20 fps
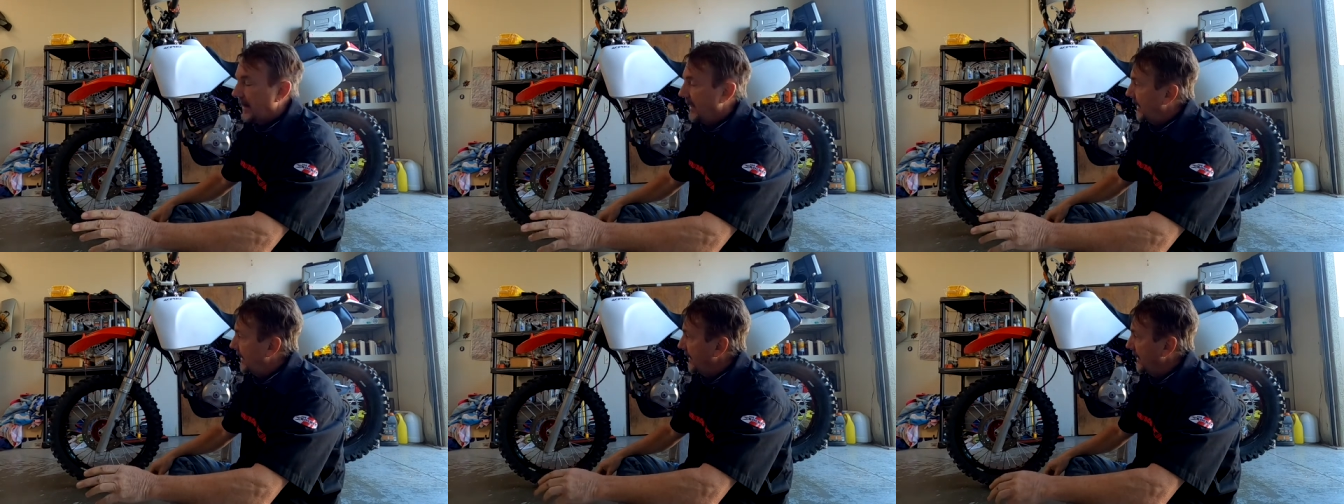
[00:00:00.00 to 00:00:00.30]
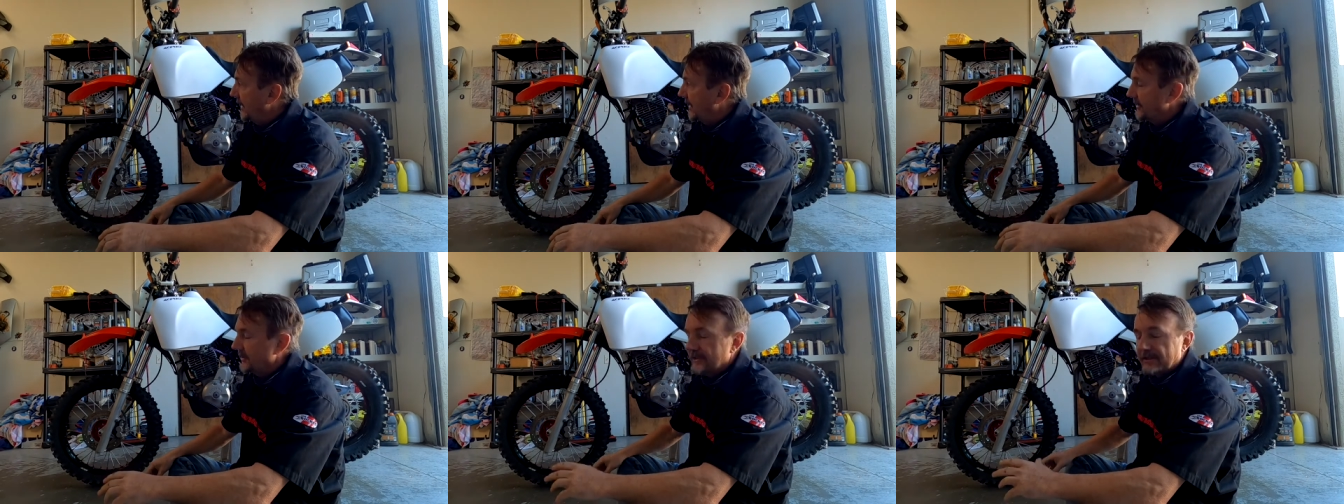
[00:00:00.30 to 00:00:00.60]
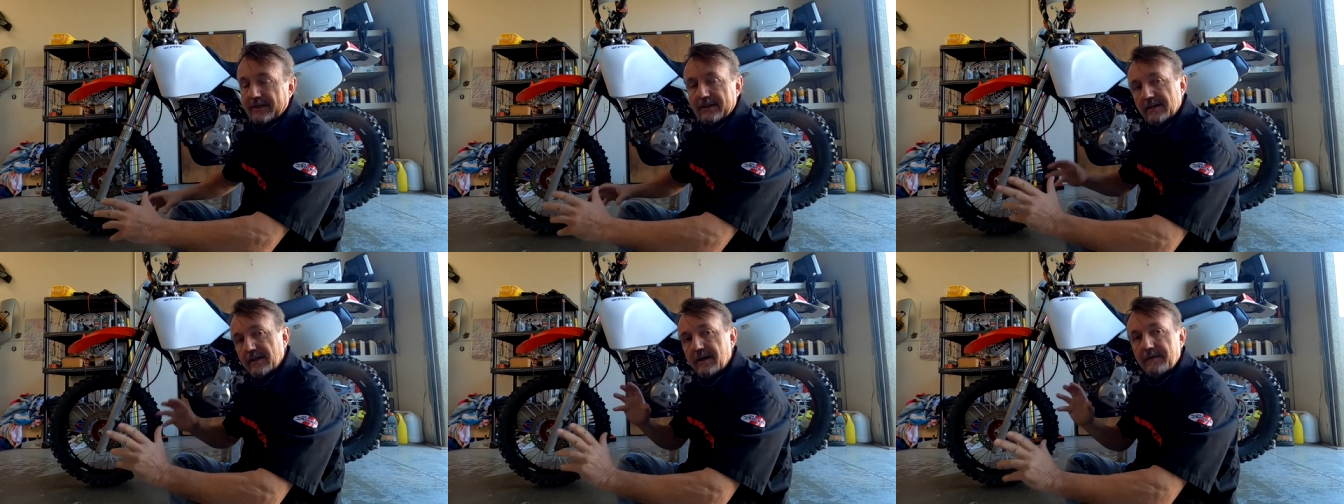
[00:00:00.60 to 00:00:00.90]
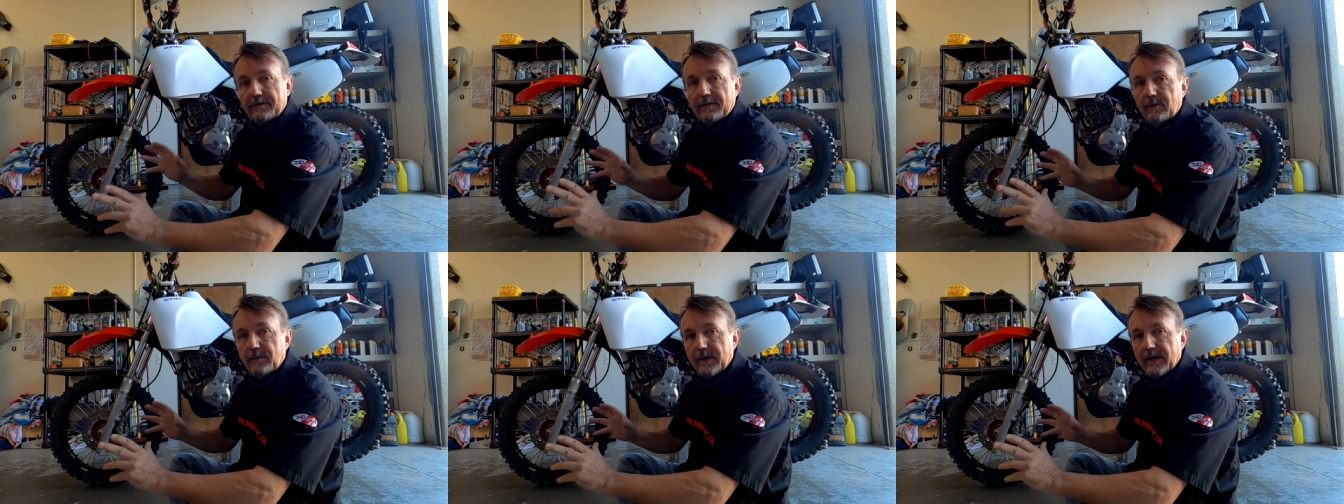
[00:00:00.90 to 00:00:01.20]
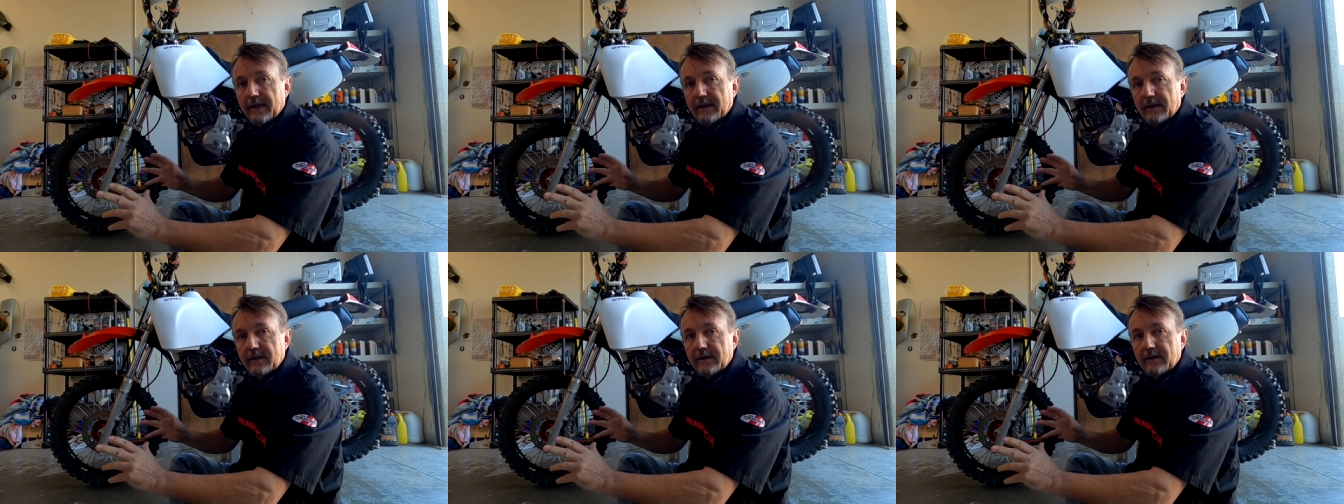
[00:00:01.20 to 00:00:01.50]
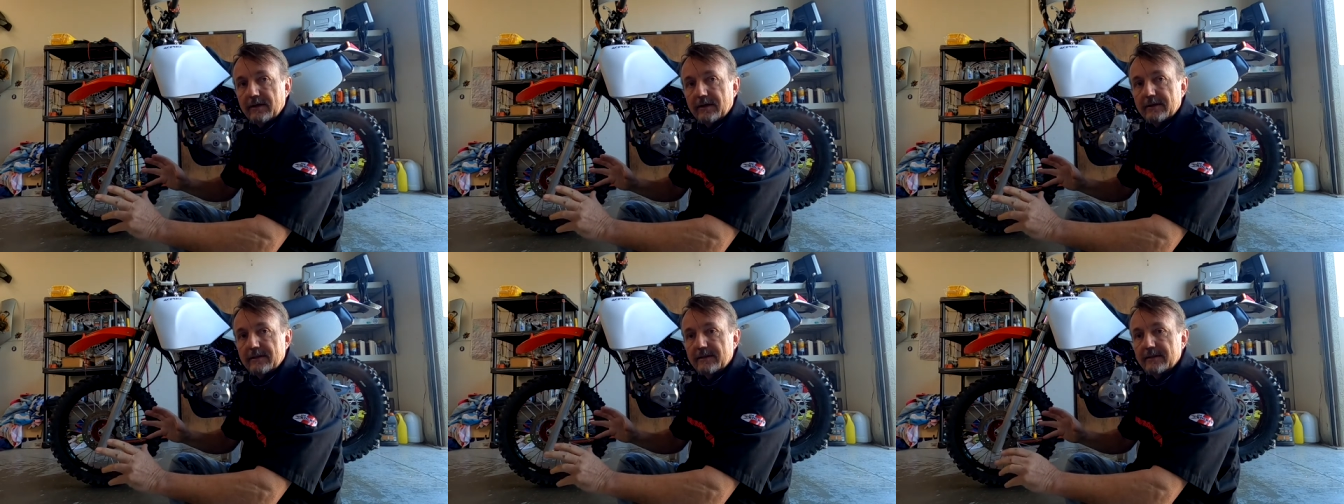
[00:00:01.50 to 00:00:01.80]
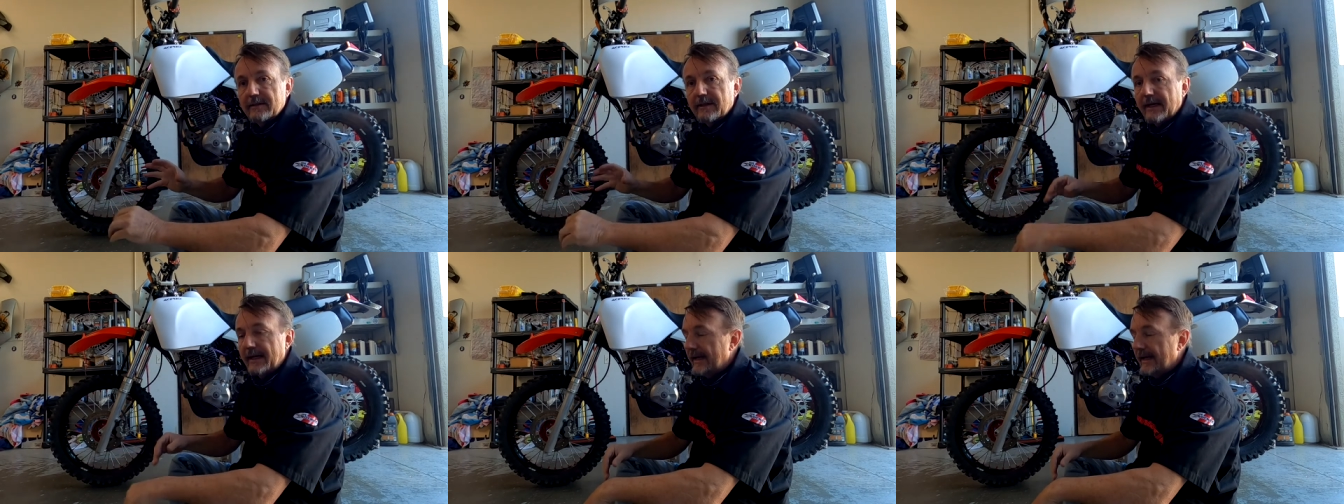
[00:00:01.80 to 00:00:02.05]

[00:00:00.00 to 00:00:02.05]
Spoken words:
I just love the way it looks,